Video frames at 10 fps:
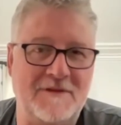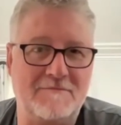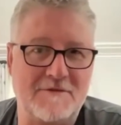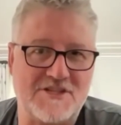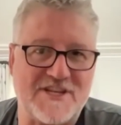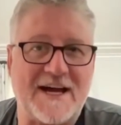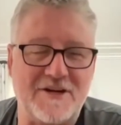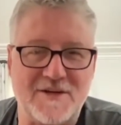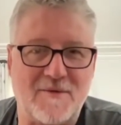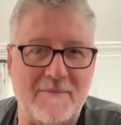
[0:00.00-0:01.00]

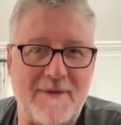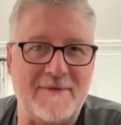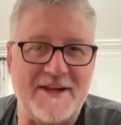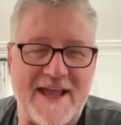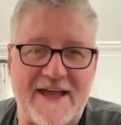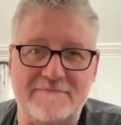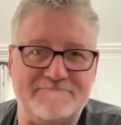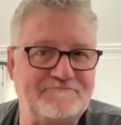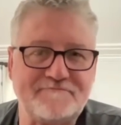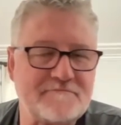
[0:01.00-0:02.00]
son to my mum and dad,
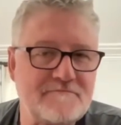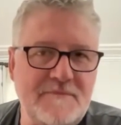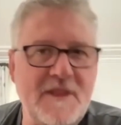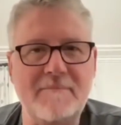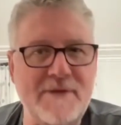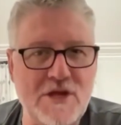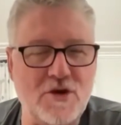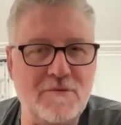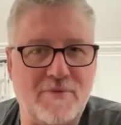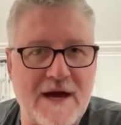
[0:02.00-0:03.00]
be a
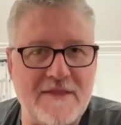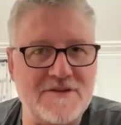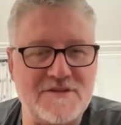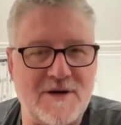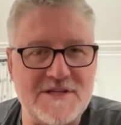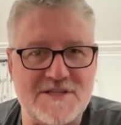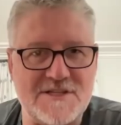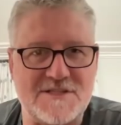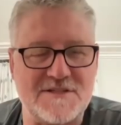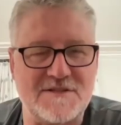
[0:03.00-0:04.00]
good brother to my
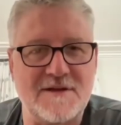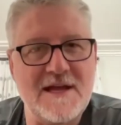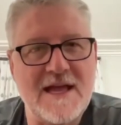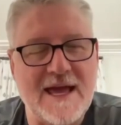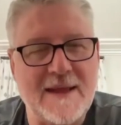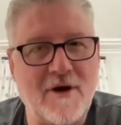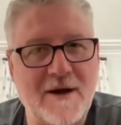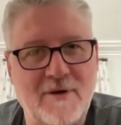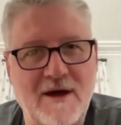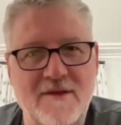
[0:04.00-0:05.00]
sister and
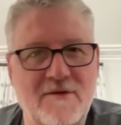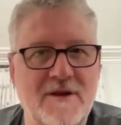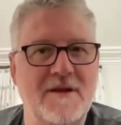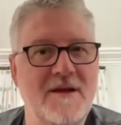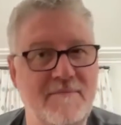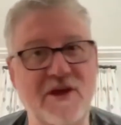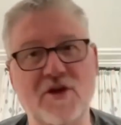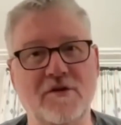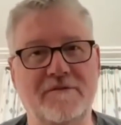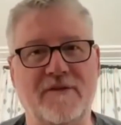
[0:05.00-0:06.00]
my brother, and be a
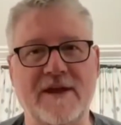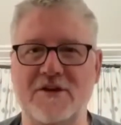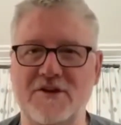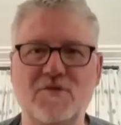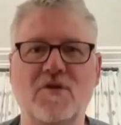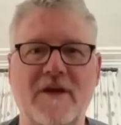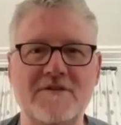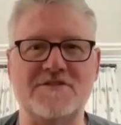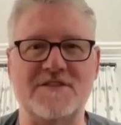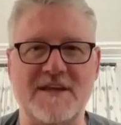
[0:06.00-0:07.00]
good friend and do all
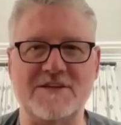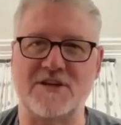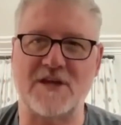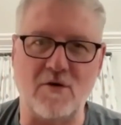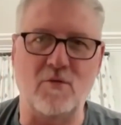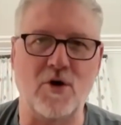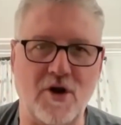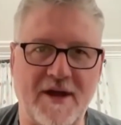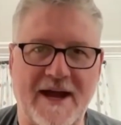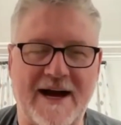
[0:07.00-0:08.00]
those things and go and
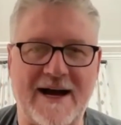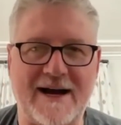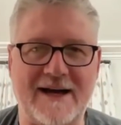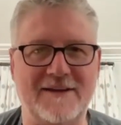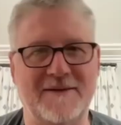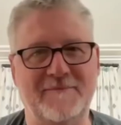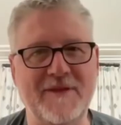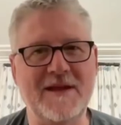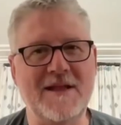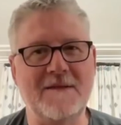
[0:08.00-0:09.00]
work hard. And
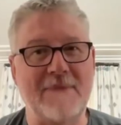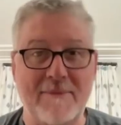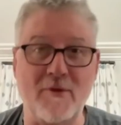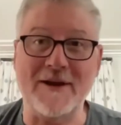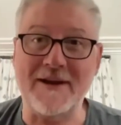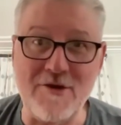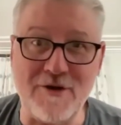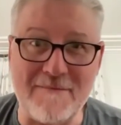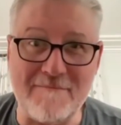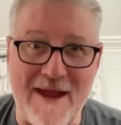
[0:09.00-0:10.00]
maybe one day you'll
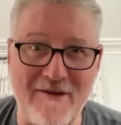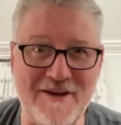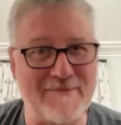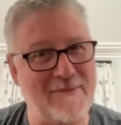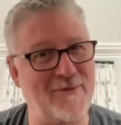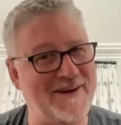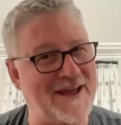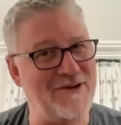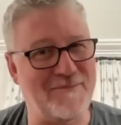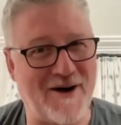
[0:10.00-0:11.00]
get married. Maybe one
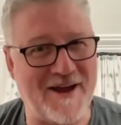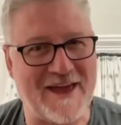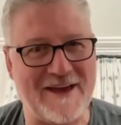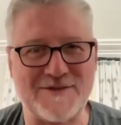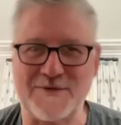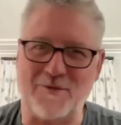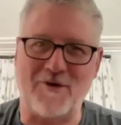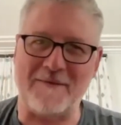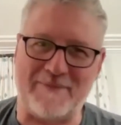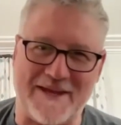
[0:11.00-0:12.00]
day you'll buy a house with a
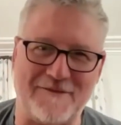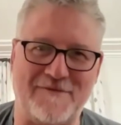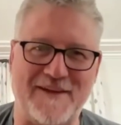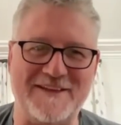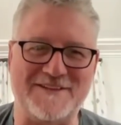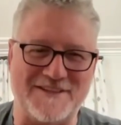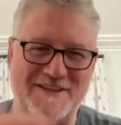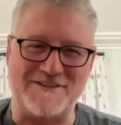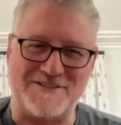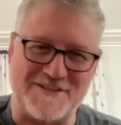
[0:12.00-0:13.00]
white picket fence. And
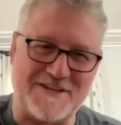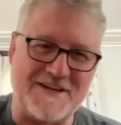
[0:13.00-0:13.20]
there's this